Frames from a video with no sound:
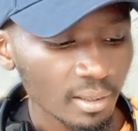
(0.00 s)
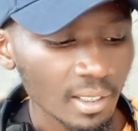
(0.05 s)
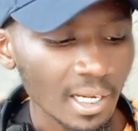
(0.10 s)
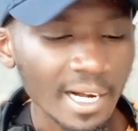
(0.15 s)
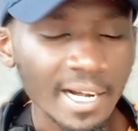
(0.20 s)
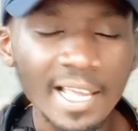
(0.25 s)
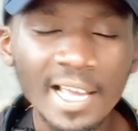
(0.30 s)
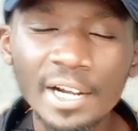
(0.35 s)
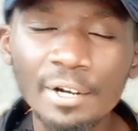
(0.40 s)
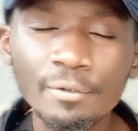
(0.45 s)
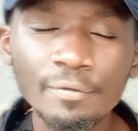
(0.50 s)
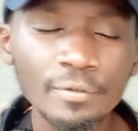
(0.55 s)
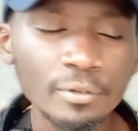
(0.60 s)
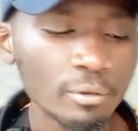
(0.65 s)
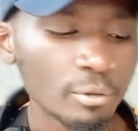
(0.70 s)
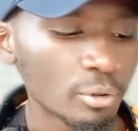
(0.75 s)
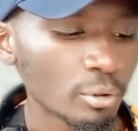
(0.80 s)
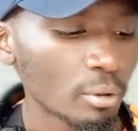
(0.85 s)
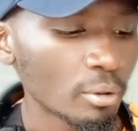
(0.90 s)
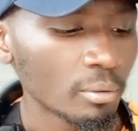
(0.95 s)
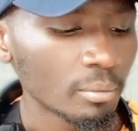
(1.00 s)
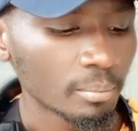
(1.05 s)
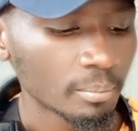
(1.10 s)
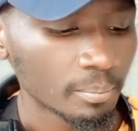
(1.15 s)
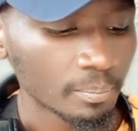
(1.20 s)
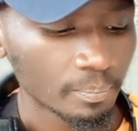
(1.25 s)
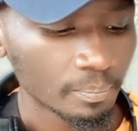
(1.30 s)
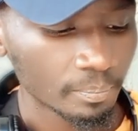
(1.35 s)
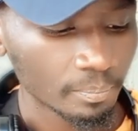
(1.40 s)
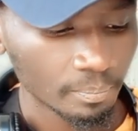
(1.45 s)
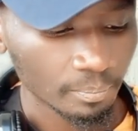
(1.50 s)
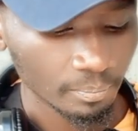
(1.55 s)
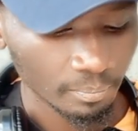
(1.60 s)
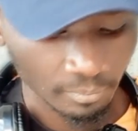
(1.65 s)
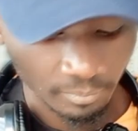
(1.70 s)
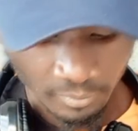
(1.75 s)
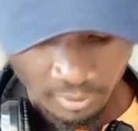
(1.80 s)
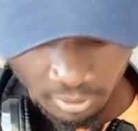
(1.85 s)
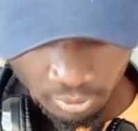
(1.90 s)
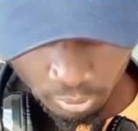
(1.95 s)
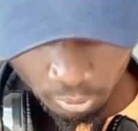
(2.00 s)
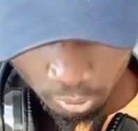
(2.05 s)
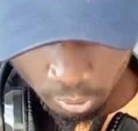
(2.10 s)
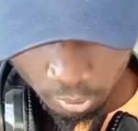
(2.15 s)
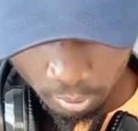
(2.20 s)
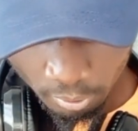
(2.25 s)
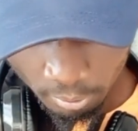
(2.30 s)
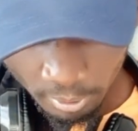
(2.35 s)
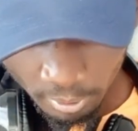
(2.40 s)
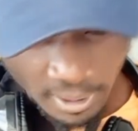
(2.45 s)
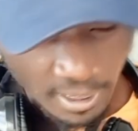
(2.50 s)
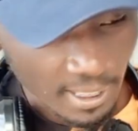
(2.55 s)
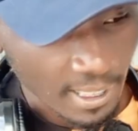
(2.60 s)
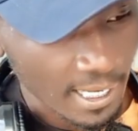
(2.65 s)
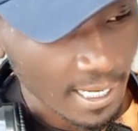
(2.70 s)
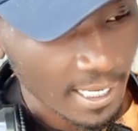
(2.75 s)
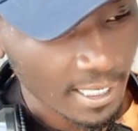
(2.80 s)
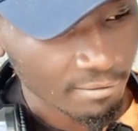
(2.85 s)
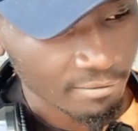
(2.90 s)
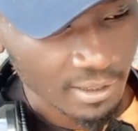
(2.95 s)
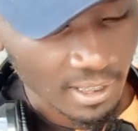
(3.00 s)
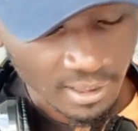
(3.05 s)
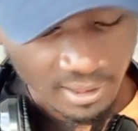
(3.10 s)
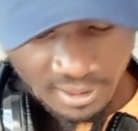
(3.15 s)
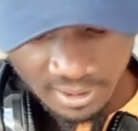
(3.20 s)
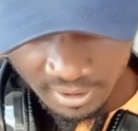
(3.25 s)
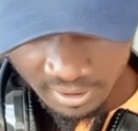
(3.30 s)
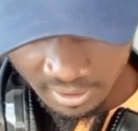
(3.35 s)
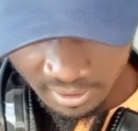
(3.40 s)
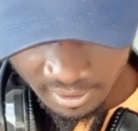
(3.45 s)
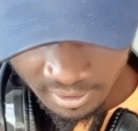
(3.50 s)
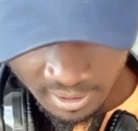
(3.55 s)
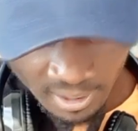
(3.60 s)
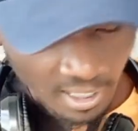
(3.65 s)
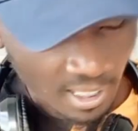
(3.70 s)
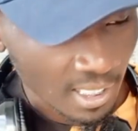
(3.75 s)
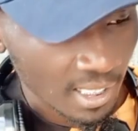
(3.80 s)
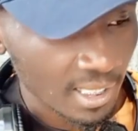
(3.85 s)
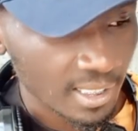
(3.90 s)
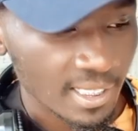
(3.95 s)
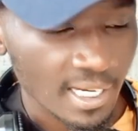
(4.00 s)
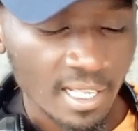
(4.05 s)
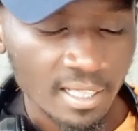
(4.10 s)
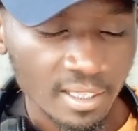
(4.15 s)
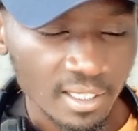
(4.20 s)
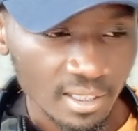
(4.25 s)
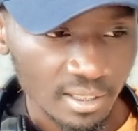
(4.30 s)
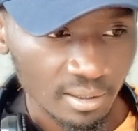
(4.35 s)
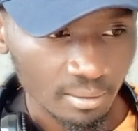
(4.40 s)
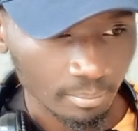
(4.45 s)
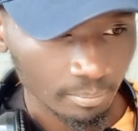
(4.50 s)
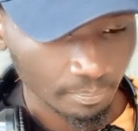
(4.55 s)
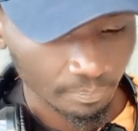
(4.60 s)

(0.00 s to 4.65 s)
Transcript: A diad of 2. So I have just done this.